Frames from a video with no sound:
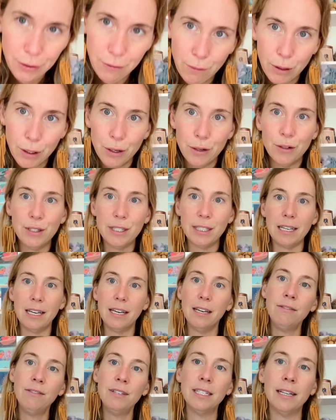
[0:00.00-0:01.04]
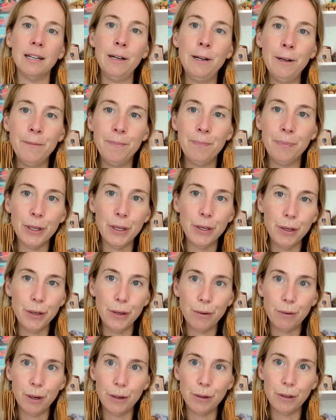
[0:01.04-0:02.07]
for your sleeves,
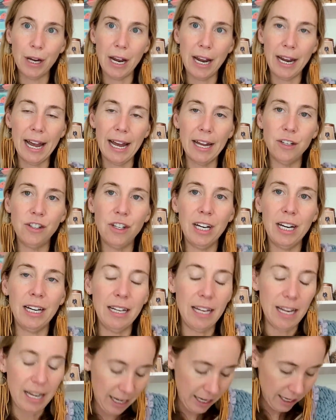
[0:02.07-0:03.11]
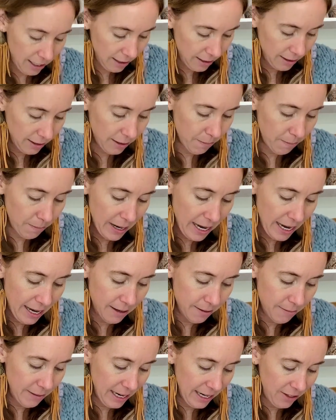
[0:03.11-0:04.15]
crochet edging and the
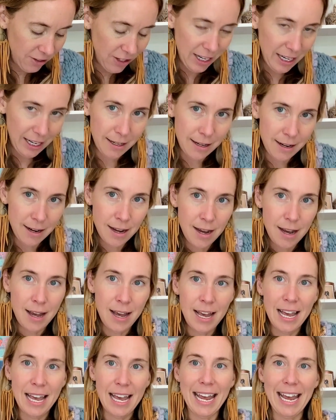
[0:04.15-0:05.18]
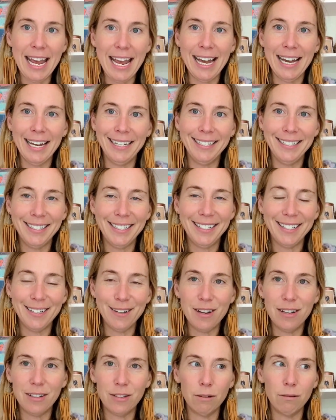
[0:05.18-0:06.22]
bottom edging. And
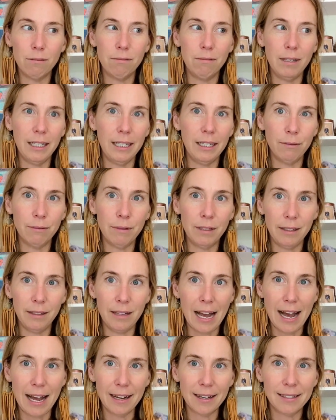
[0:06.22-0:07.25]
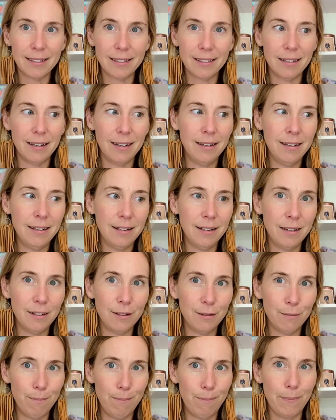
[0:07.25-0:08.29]
it's a really relaxed
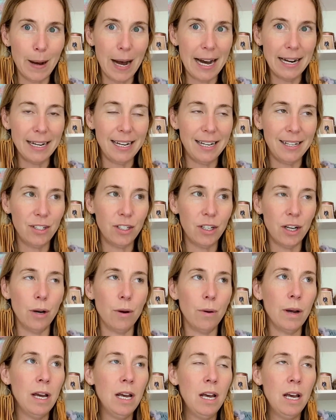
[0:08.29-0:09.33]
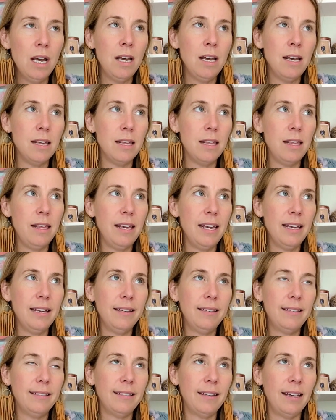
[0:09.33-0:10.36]
body. So
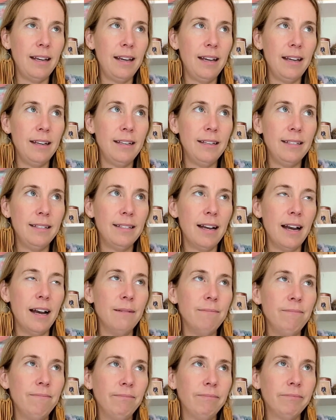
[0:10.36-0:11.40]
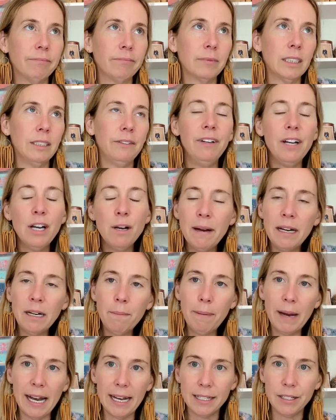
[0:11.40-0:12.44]
this is a fair amount of
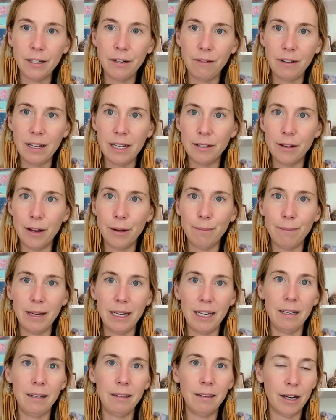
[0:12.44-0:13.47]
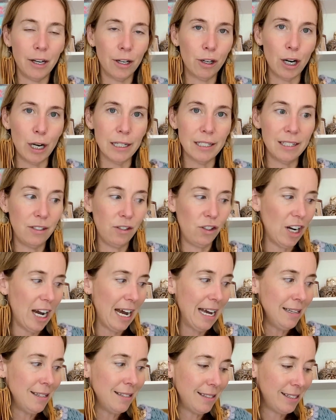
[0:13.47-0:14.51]
positive ease on me across the
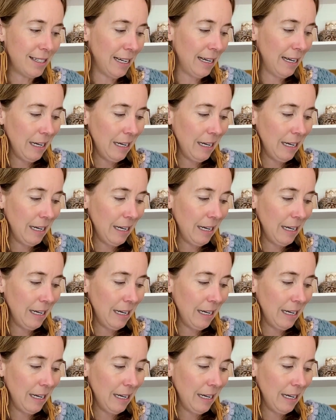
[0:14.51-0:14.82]
chest.